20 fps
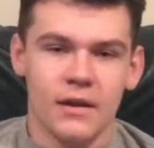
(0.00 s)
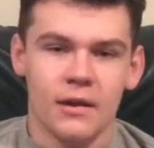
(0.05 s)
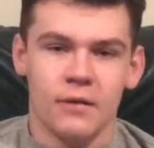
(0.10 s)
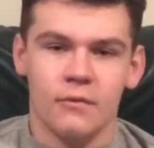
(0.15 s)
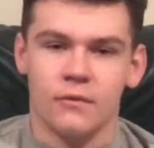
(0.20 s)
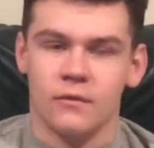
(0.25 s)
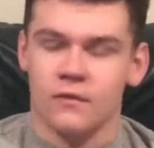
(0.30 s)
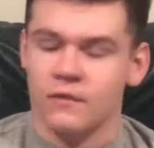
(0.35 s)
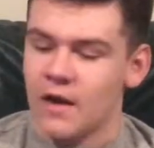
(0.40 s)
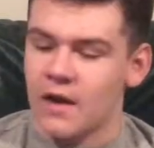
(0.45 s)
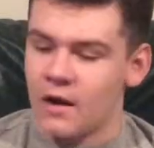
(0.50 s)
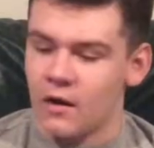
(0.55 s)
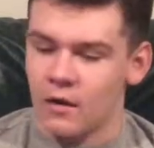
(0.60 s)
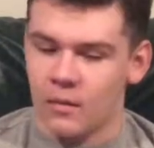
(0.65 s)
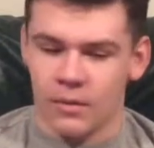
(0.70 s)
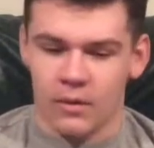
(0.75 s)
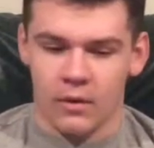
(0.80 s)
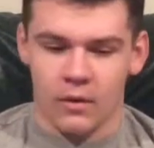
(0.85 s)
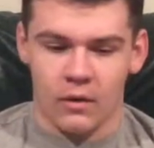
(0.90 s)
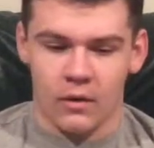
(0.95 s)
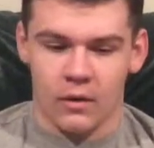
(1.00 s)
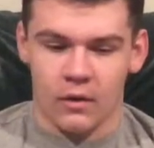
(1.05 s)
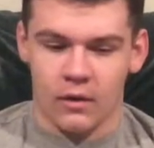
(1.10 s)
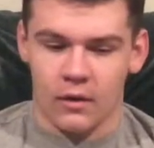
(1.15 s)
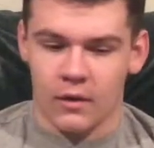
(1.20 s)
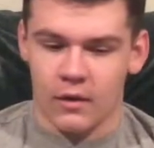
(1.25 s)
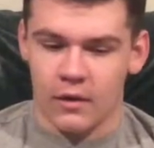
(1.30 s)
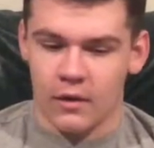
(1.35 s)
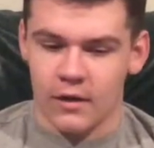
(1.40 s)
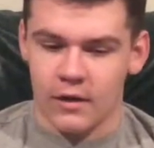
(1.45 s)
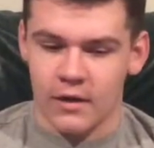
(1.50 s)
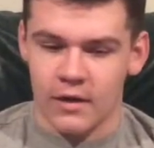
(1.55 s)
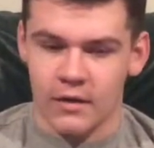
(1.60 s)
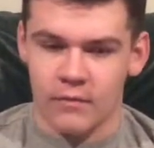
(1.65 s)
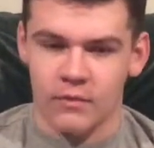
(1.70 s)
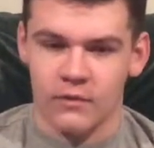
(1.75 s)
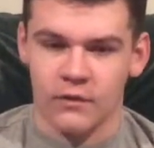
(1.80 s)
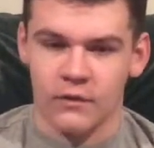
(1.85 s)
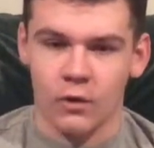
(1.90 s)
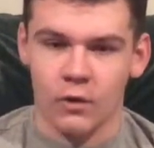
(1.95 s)
It was terrible. It
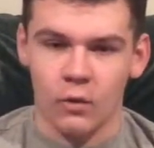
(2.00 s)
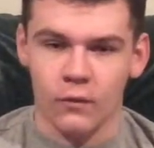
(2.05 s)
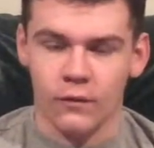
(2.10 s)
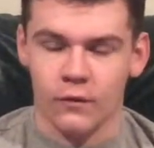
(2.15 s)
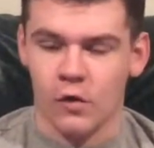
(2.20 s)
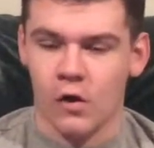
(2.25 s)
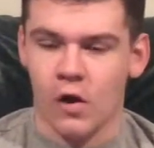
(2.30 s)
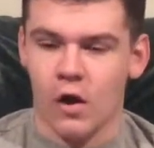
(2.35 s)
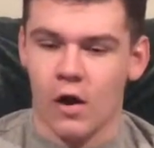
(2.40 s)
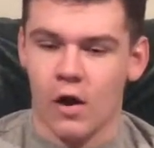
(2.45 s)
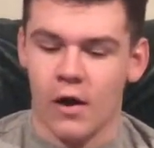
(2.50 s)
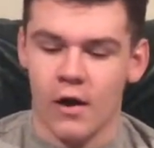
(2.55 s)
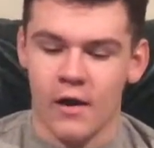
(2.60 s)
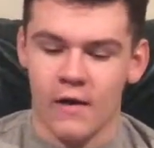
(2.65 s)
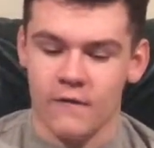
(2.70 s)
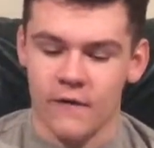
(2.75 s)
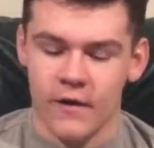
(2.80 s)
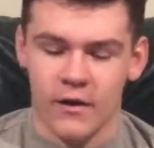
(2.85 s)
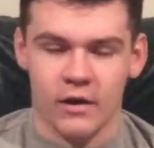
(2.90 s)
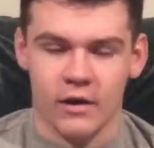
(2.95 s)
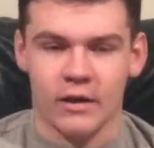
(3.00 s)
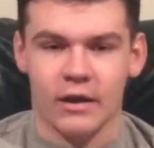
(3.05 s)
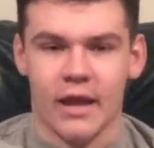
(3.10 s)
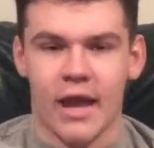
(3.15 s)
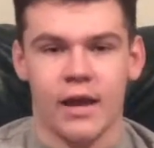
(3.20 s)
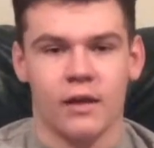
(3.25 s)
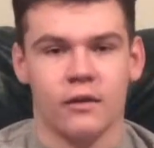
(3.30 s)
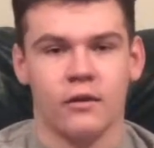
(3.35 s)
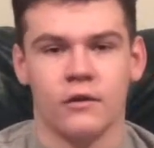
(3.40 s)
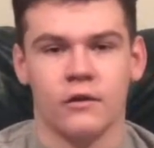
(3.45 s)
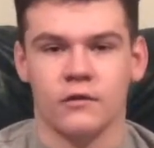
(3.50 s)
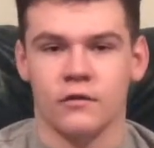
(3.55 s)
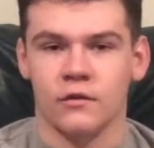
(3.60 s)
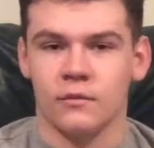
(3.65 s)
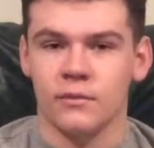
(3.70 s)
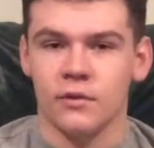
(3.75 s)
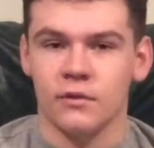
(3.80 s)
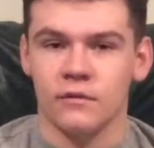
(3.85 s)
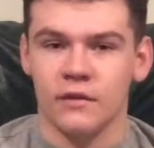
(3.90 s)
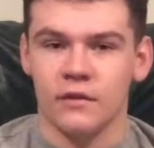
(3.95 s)
was overall a very lackluster
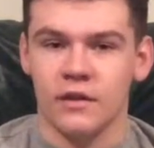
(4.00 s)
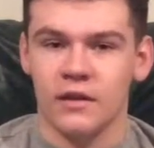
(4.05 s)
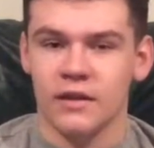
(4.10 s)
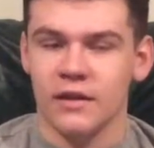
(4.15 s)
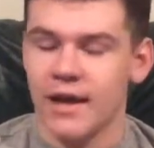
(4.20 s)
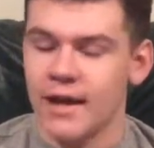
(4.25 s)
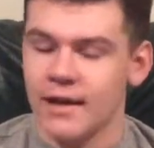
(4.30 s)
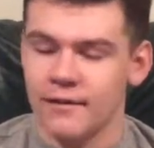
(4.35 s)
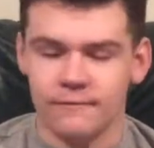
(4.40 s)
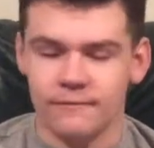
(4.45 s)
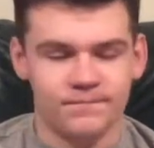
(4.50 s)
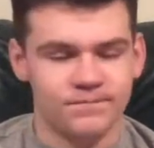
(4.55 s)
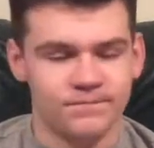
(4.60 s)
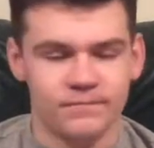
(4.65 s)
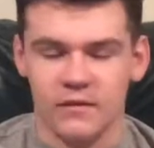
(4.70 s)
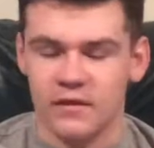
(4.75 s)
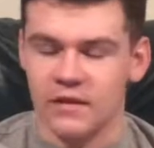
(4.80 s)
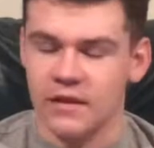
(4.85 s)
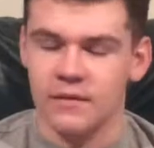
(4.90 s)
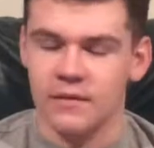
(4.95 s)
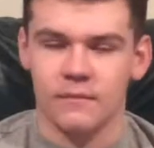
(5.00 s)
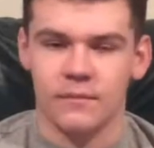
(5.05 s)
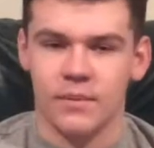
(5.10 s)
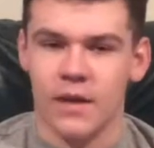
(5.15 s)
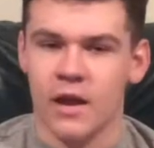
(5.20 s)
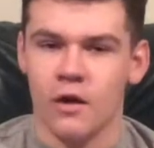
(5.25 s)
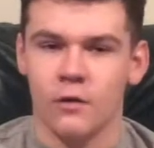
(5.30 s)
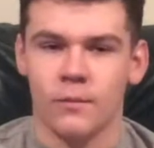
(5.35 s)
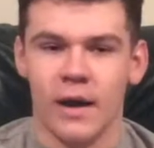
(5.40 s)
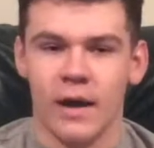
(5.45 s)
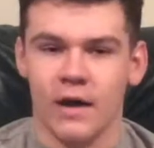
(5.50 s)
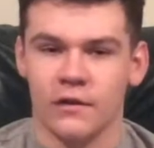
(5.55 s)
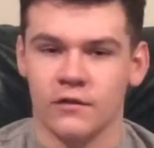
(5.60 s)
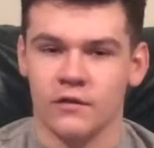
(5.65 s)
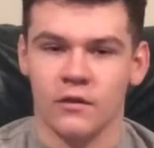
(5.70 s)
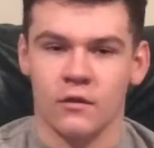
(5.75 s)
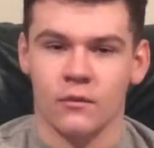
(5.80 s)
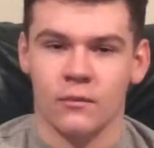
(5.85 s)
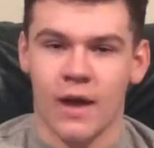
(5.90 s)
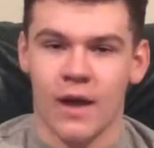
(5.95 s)
movie that didn't pay homage
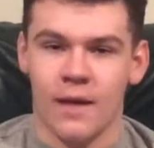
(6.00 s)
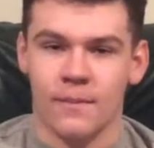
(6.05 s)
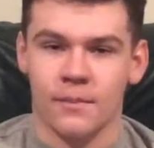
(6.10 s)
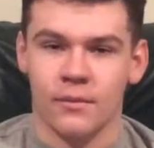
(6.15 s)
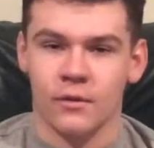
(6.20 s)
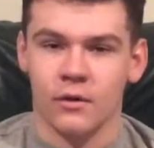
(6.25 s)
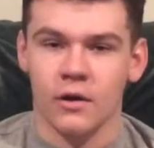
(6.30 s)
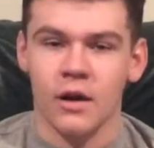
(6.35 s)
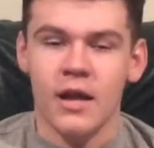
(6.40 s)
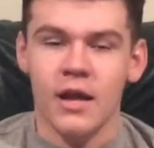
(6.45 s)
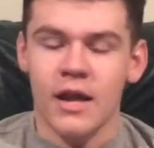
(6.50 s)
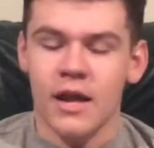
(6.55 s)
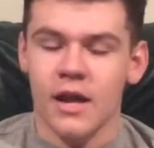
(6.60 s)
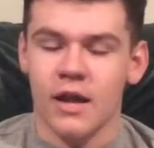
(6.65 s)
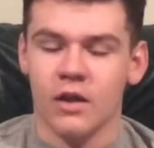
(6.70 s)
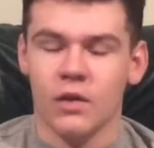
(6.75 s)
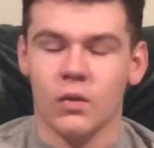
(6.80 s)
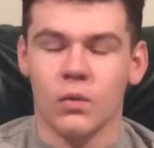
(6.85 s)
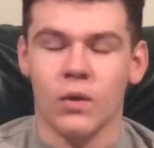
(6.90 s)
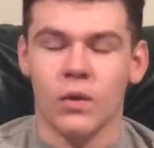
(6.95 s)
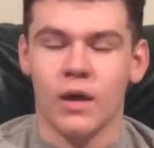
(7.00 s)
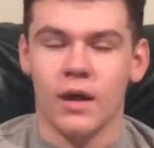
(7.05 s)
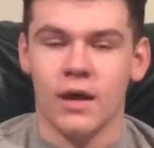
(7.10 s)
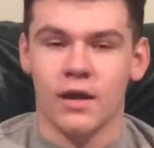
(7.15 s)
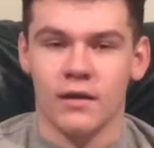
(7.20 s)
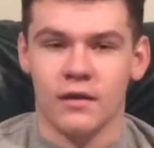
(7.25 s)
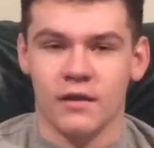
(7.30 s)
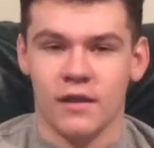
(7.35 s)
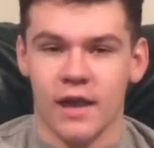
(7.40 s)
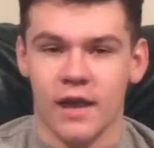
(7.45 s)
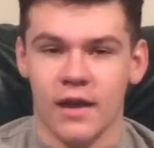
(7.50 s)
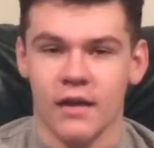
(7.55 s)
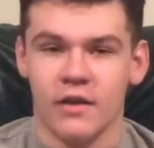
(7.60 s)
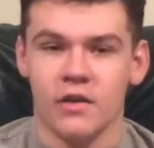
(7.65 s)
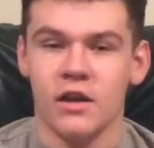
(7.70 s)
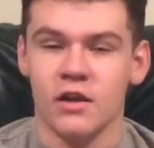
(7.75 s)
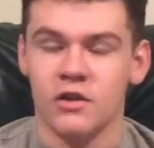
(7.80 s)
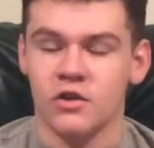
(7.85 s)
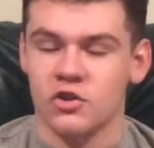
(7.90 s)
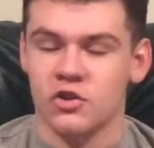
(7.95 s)
to the rapper in a way that
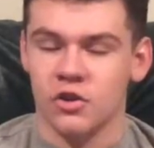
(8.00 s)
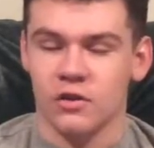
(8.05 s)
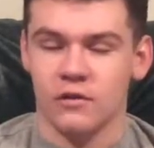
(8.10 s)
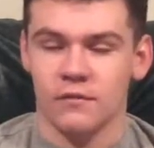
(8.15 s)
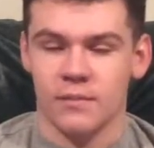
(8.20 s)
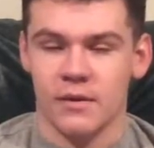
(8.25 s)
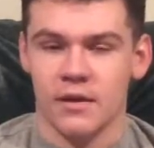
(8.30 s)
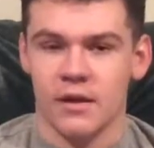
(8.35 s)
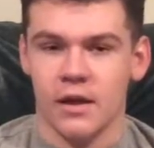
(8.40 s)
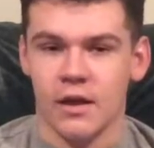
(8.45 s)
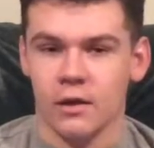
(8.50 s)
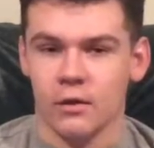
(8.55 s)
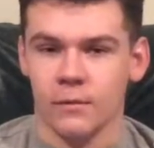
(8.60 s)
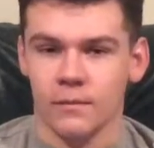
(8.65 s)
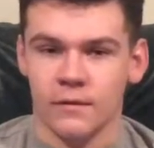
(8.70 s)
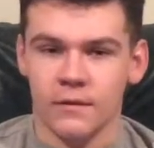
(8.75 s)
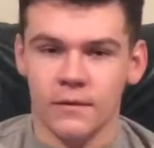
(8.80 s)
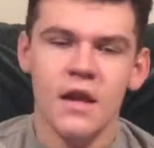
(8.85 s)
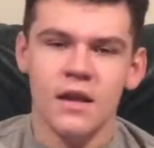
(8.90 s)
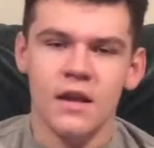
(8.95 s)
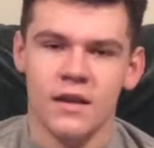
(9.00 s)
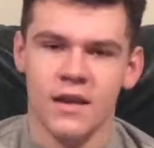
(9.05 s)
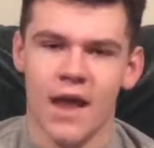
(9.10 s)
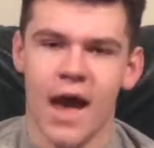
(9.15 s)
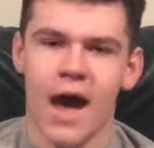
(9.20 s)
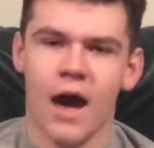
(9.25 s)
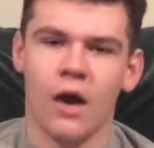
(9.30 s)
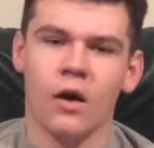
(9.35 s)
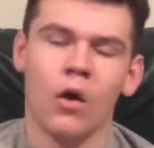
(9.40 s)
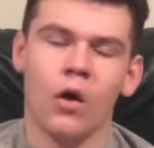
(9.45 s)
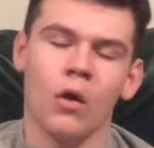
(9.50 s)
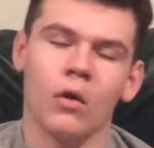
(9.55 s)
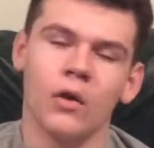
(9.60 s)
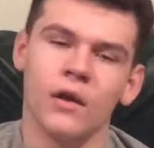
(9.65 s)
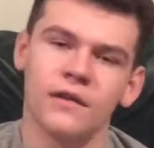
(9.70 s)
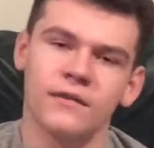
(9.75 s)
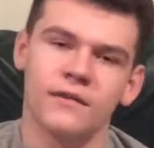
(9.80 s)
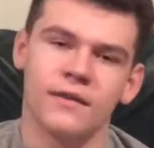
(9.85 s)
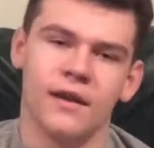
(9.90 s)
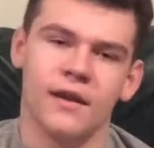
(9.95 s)
it should have been helmed. Now,
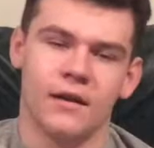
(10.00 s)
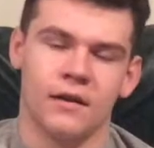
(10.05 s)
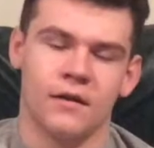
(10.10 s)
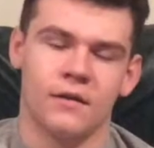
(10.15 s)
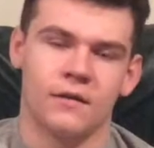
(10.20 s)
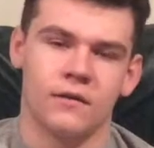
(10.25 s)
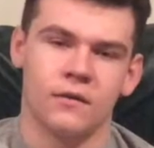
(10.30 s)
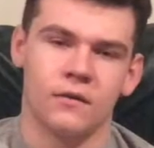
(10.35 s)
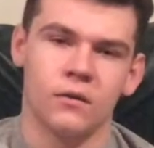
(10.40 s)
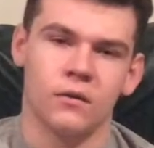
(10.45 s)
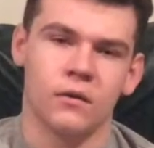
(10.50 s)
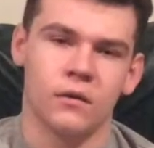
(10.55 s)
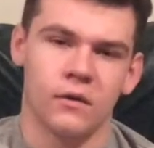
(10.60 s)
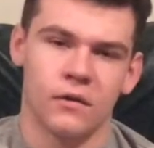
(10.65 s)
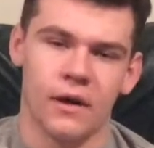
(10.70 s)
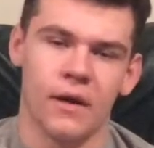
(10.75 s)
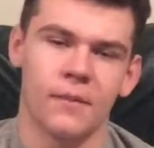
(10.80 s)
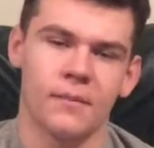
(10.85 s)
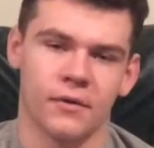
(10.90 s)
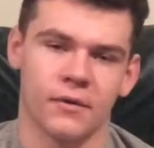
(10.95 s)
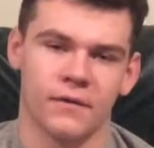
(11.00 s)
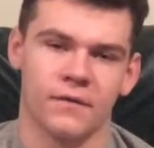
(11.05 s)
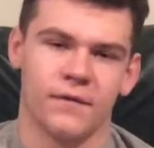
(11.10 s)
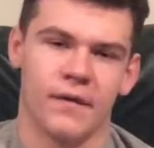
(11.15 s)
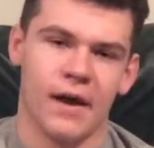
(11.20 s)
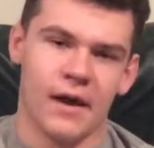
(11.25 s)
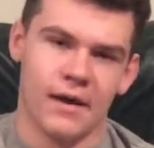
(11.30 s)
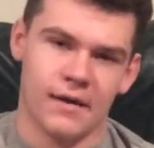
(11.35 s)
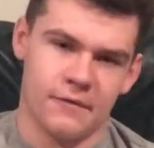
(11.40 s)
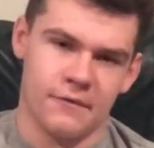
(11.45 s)
let's get into number 5.